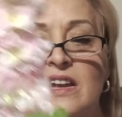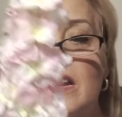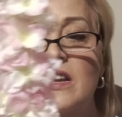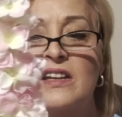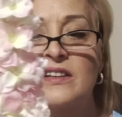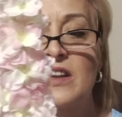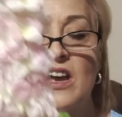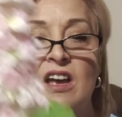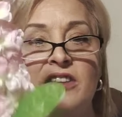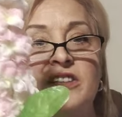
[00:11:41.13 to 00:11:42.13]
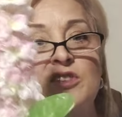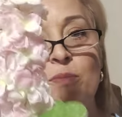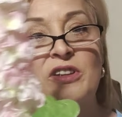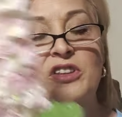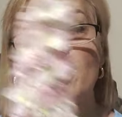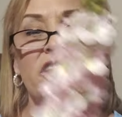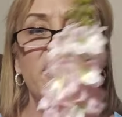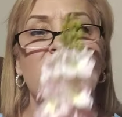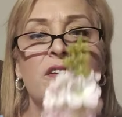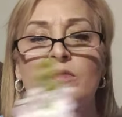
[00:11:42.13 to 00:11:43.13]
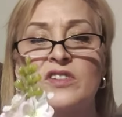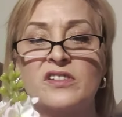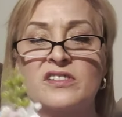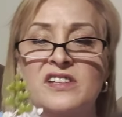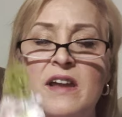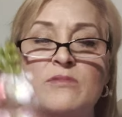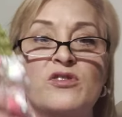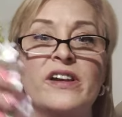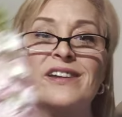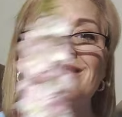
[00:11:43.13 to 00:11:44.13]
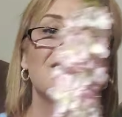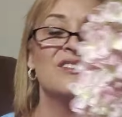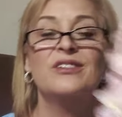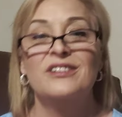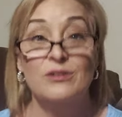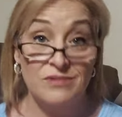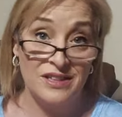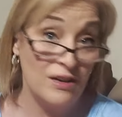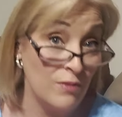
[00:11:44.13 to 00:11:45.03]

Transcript: And these are about the height of the snapdragon. So you know what?